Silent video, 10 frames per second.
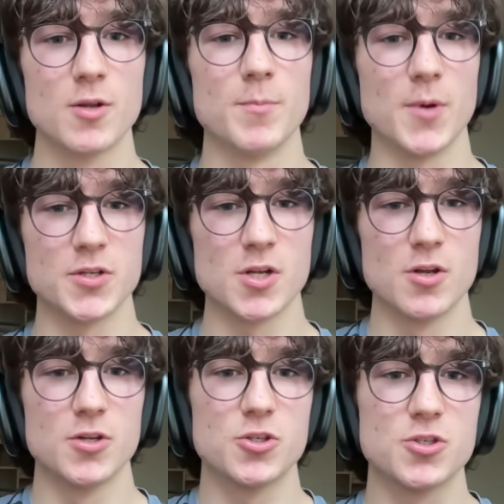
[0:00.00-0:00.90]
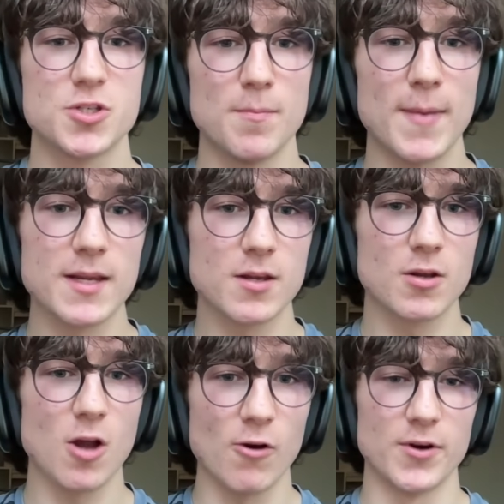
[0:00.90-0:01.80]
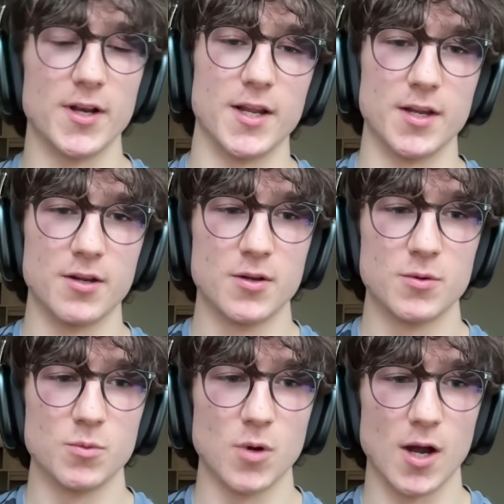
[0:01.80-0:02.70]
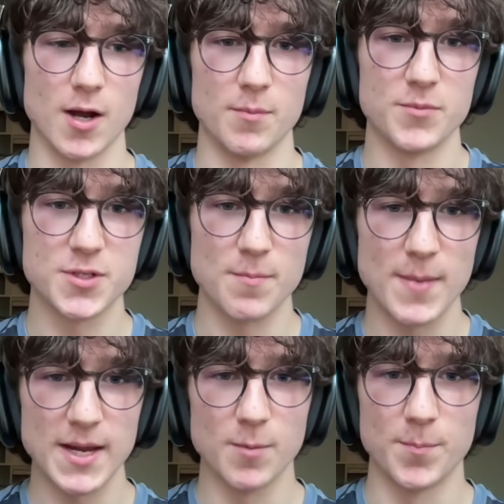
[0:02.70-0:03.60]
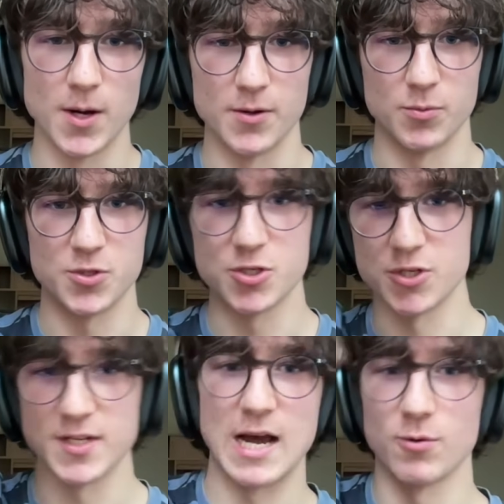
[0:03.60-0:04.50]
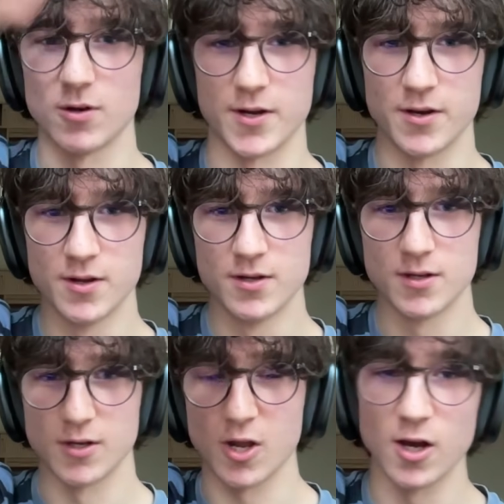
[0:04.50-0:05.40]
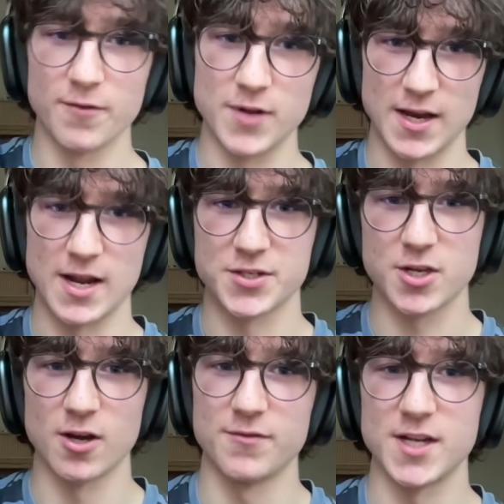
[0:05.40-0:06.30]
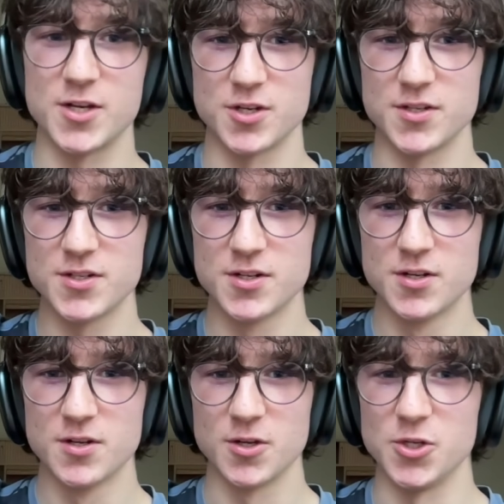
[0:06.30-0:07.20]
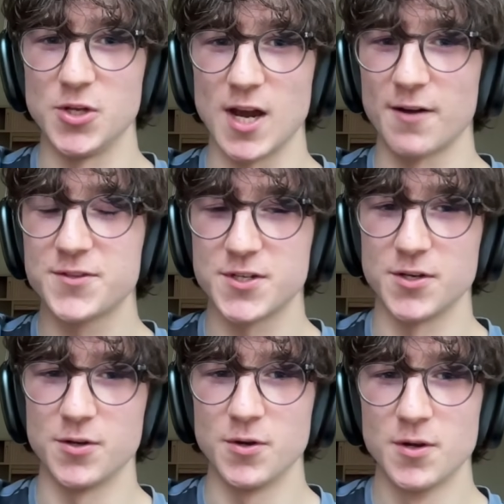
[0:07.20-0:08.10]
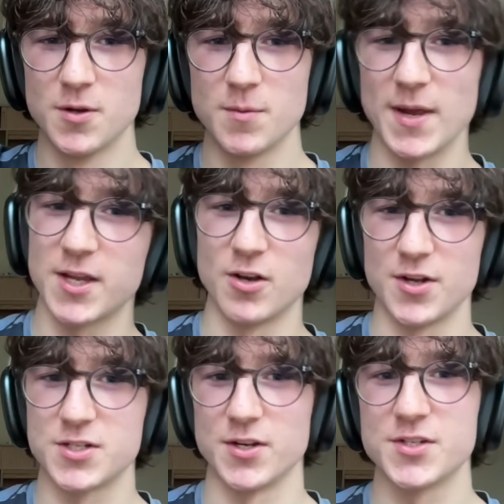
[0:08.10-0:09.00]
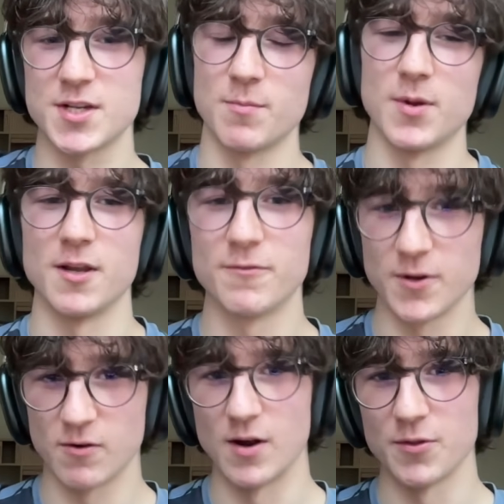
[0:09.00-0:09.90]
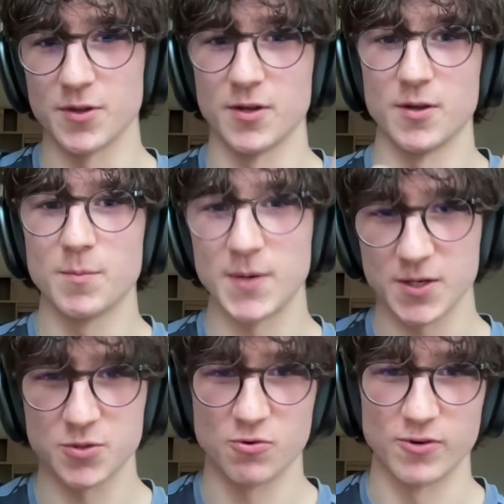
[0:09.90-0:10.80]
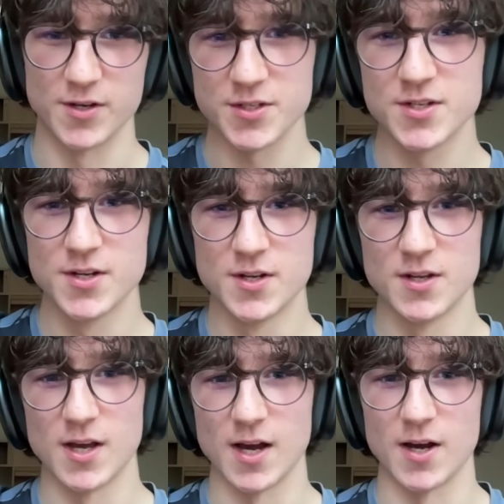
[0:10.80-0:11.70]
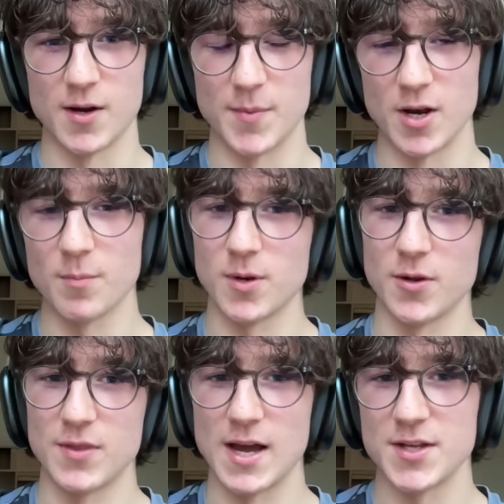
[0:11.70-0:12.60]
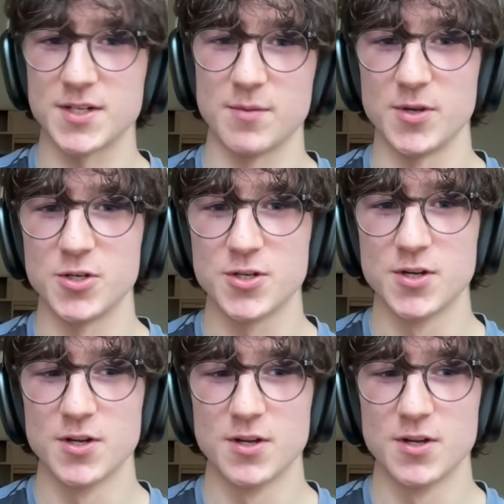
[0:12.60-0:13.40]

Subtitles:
Because to make a button which is just an outline, a curved and has curved edges, you have to make a 9-slice template, figure out the pixel grids, and upload that as an image.